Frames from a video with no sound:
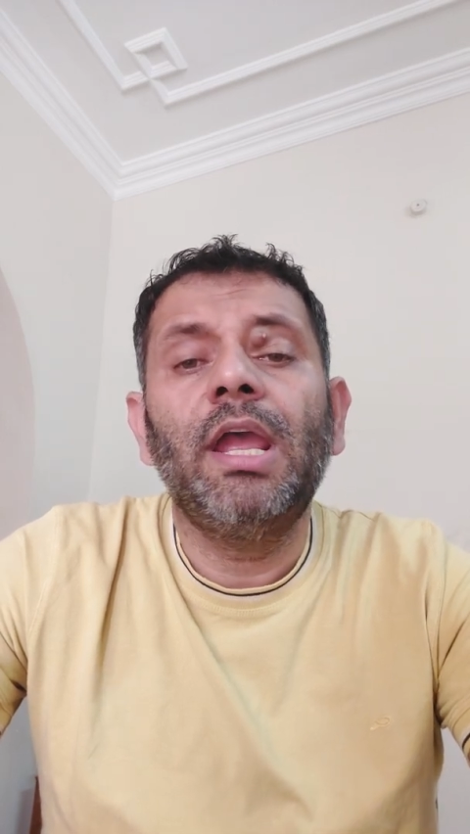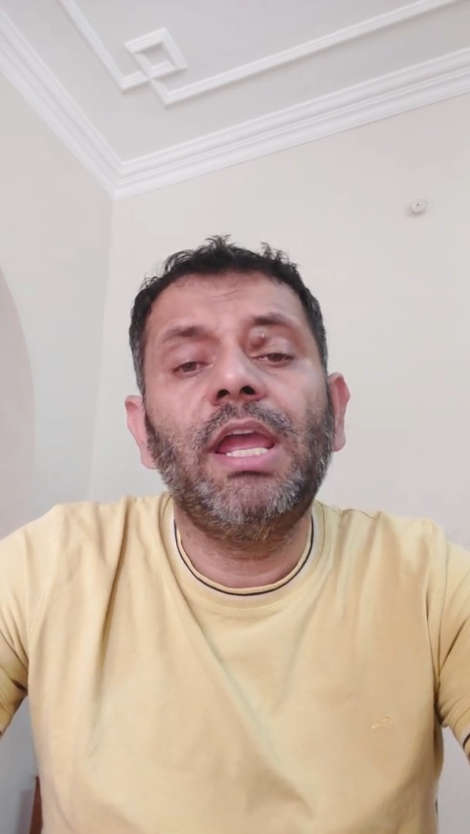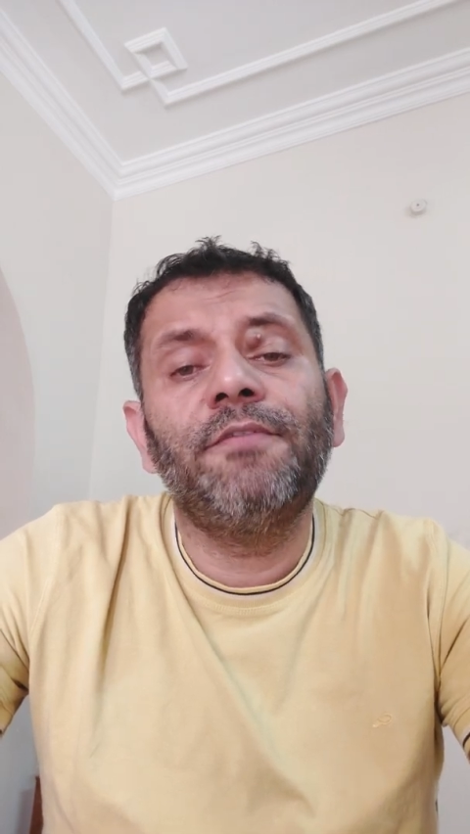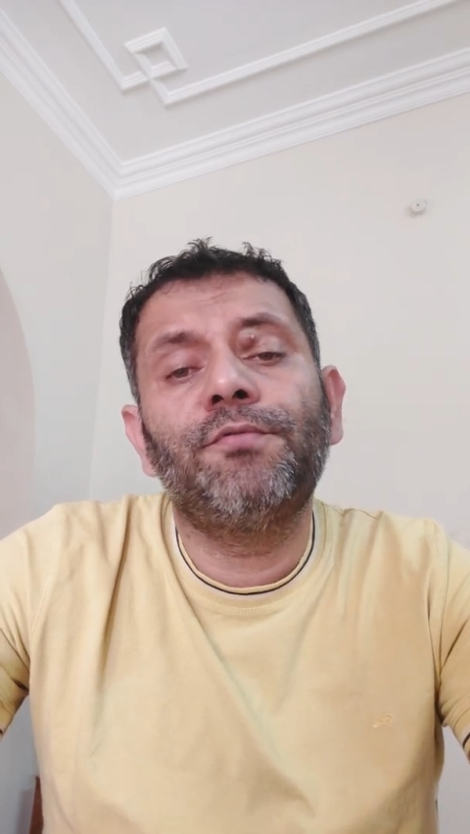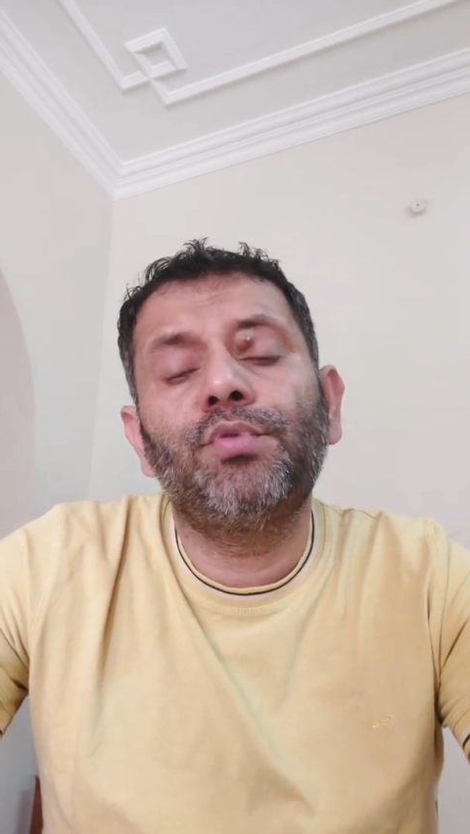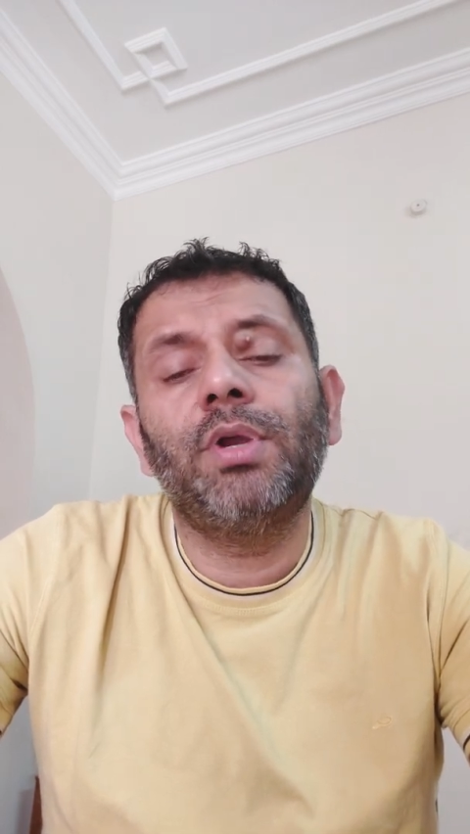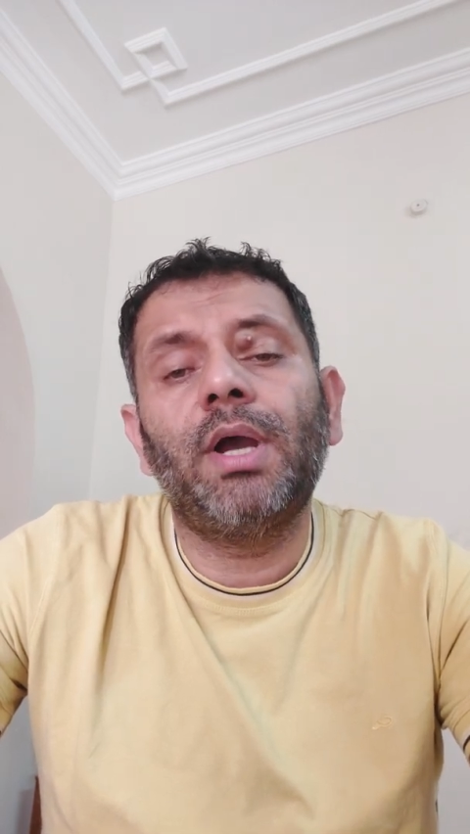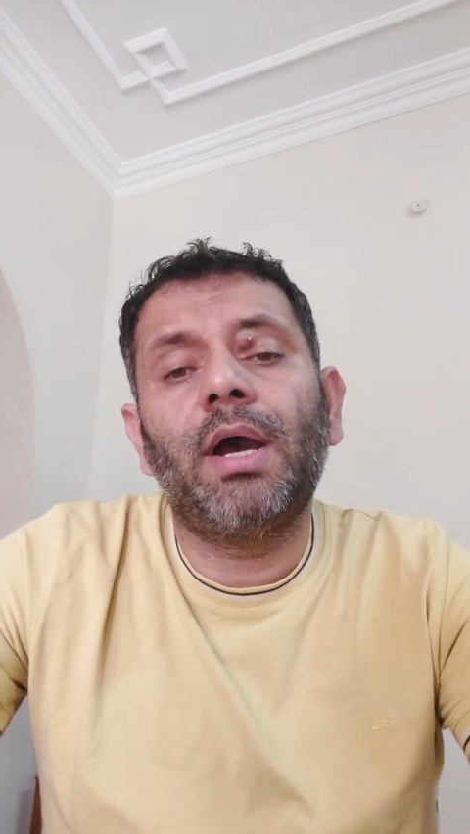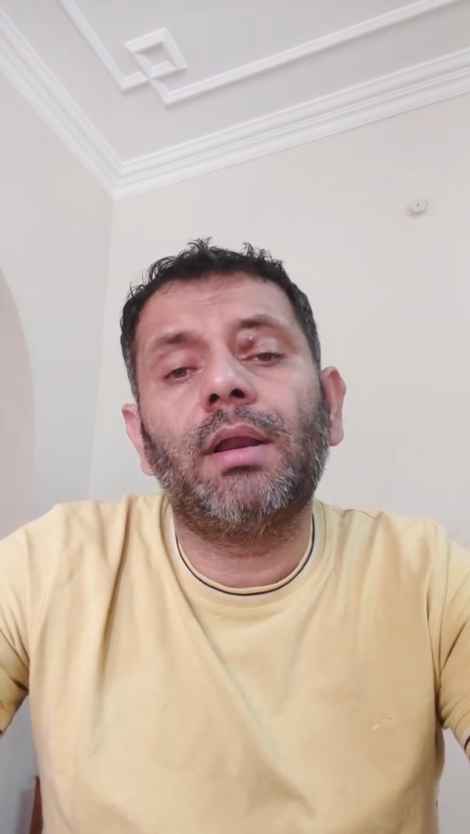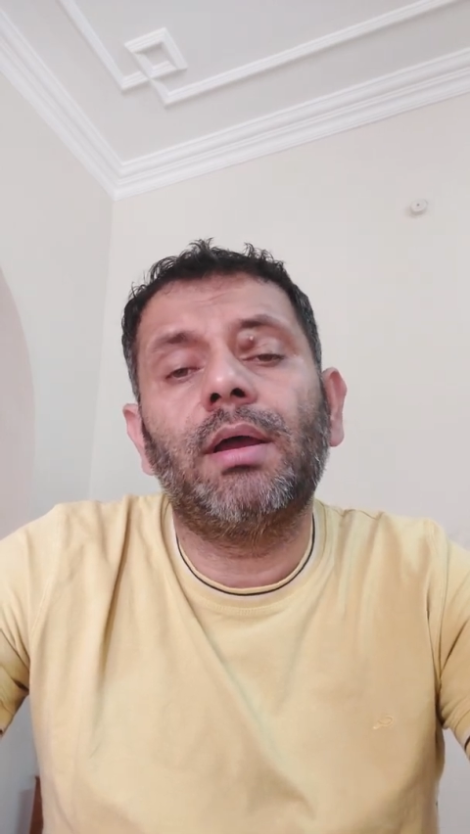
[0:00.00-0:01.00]
if we
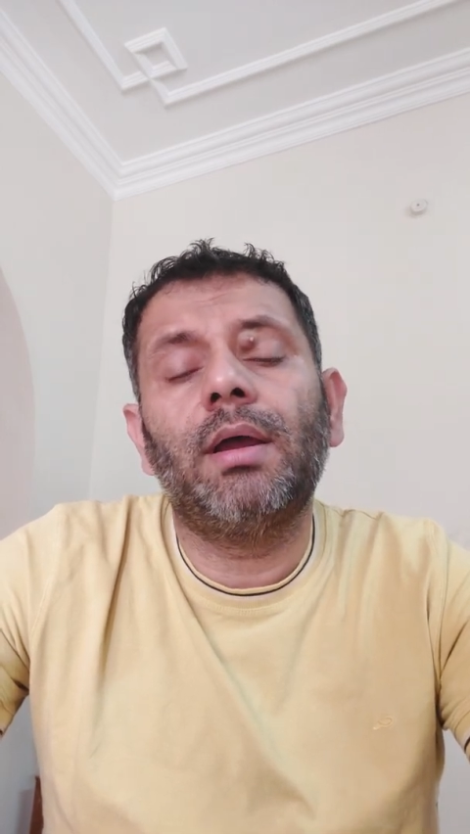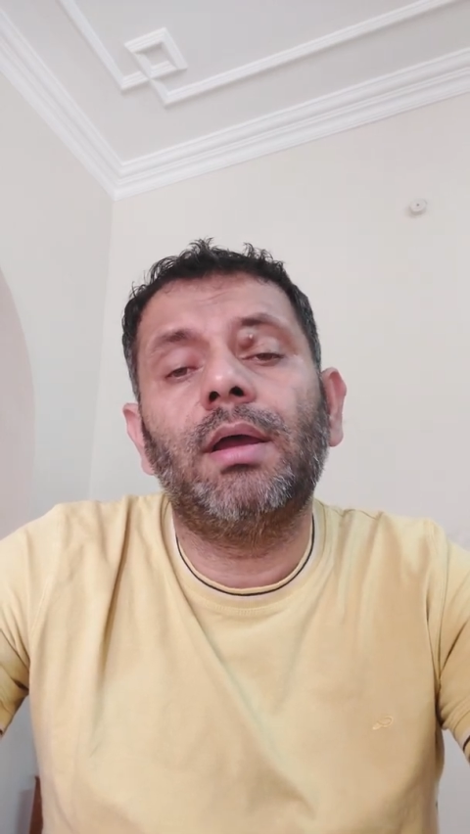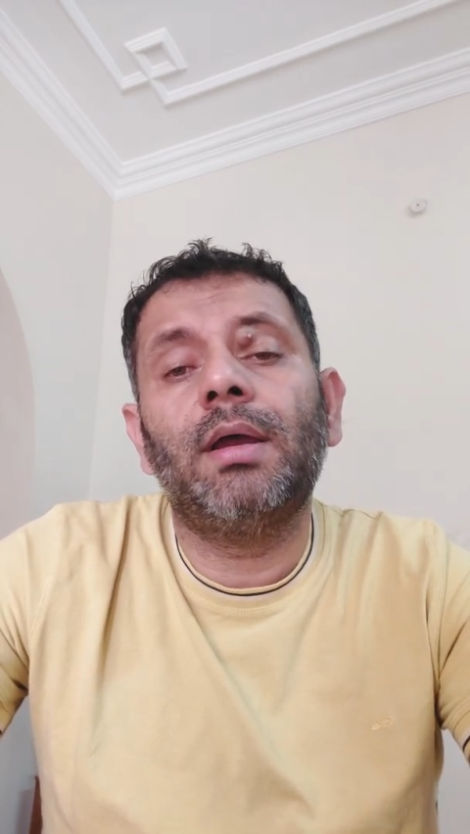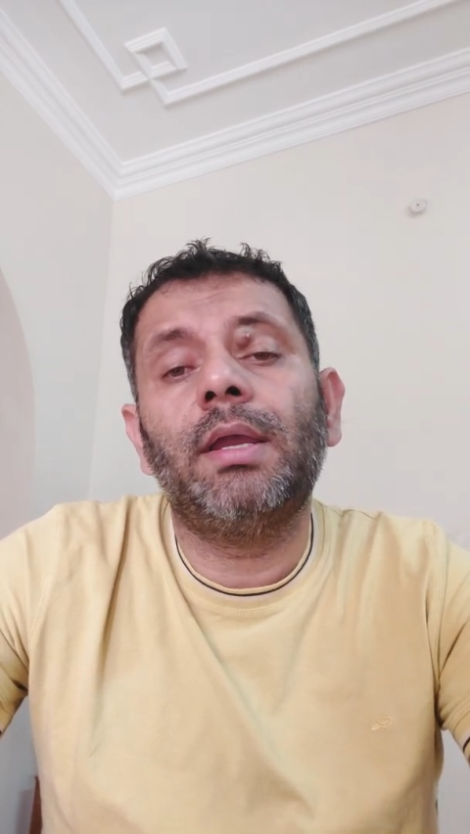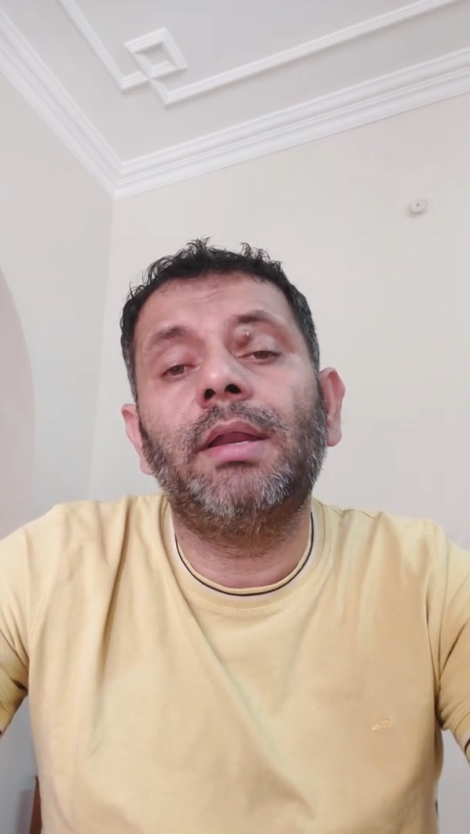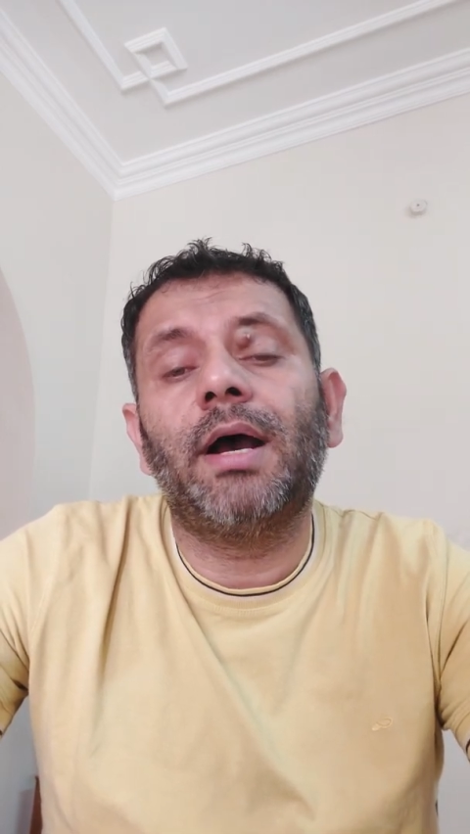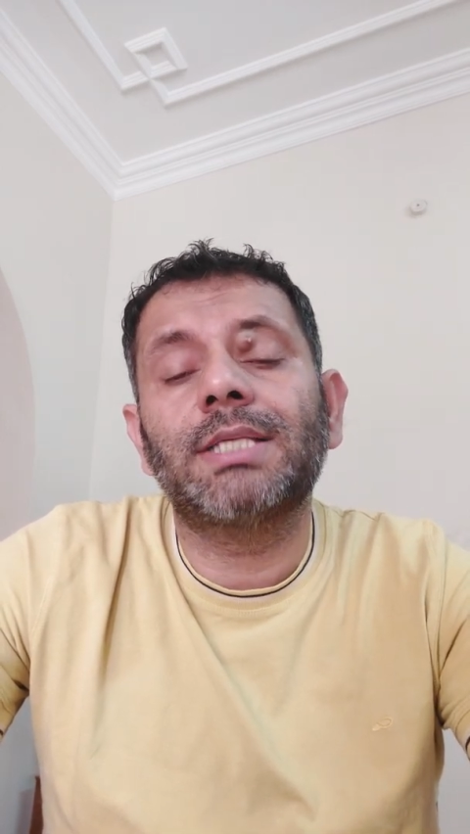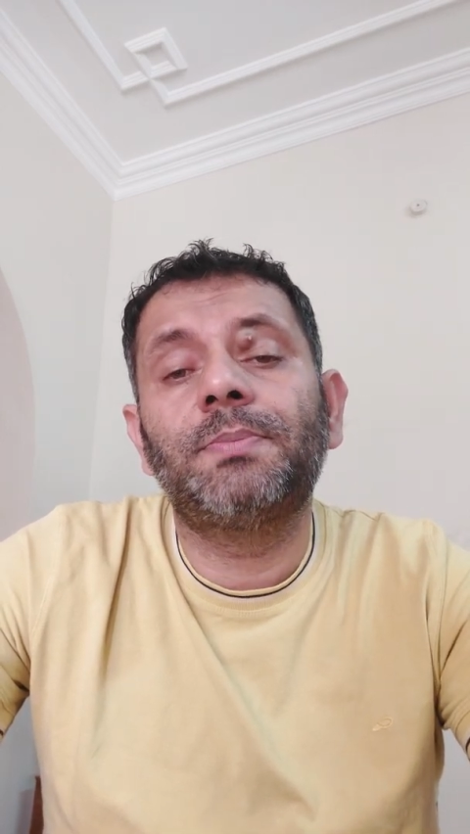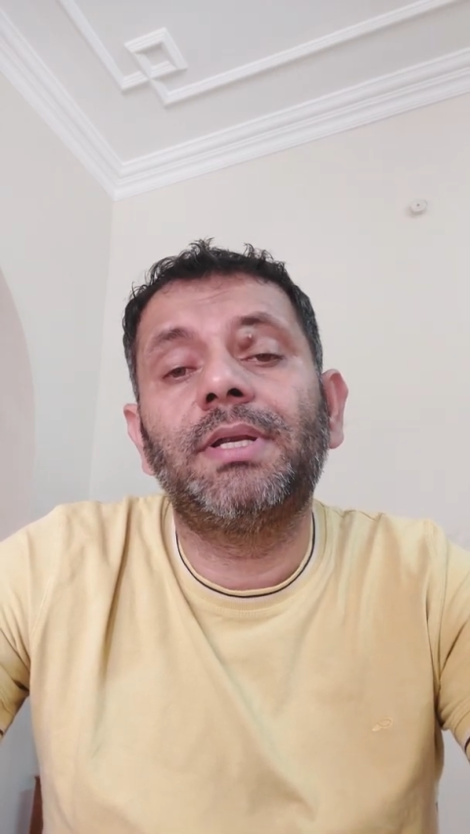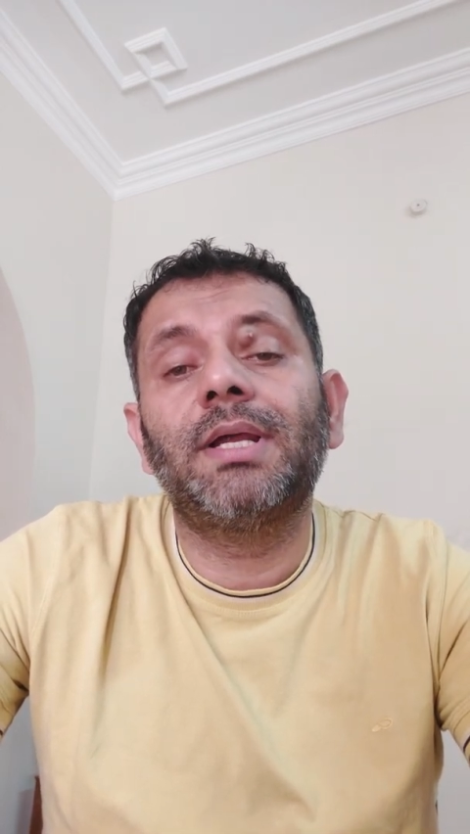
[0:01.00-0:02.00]
are in
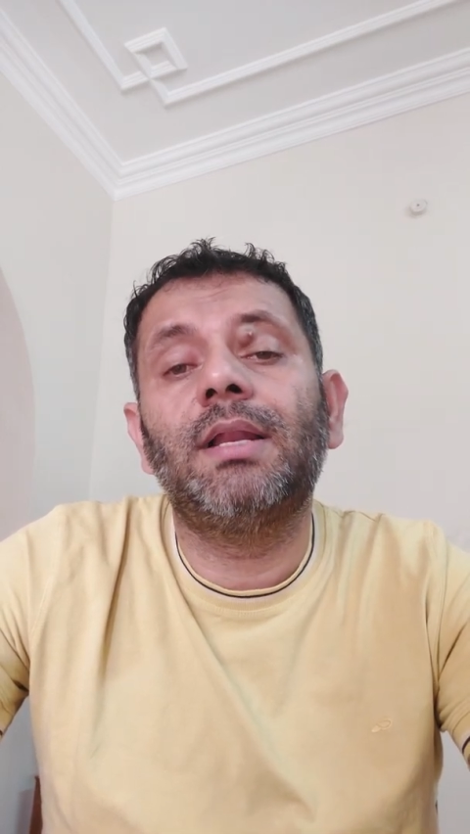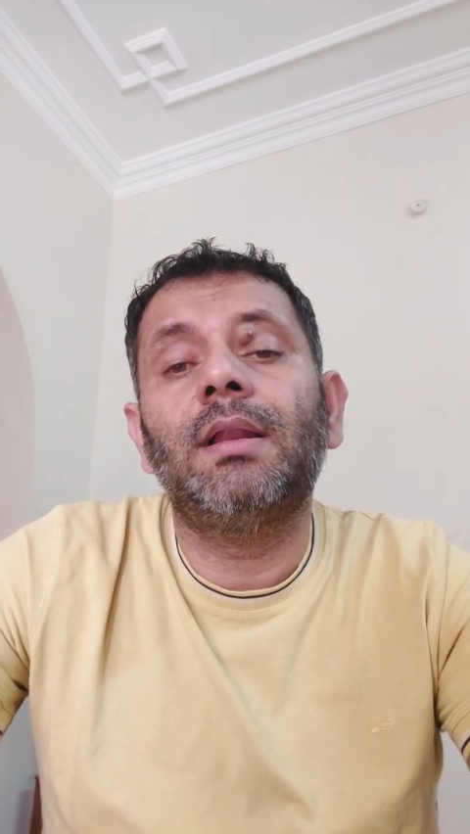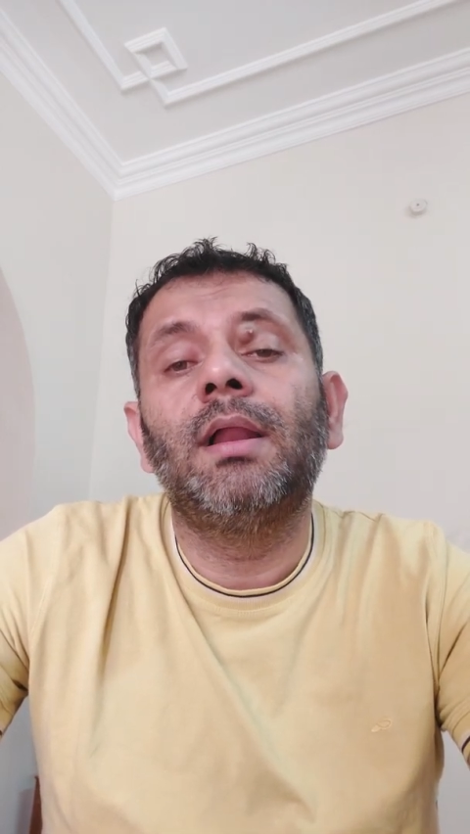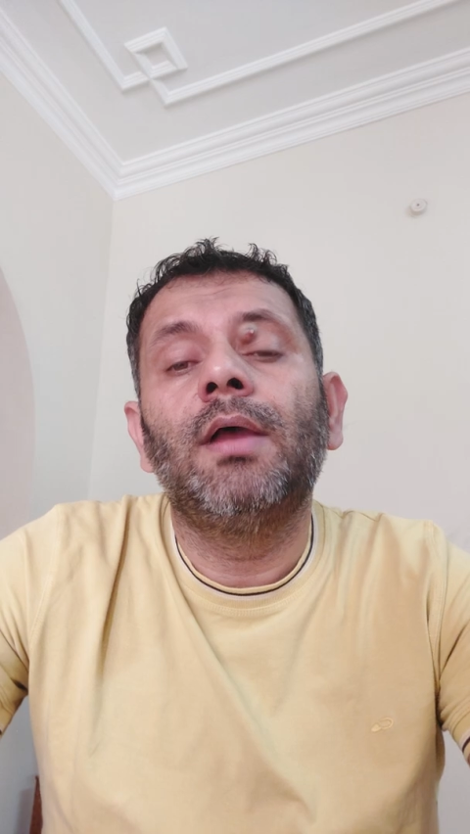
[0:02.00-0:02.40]
hospital,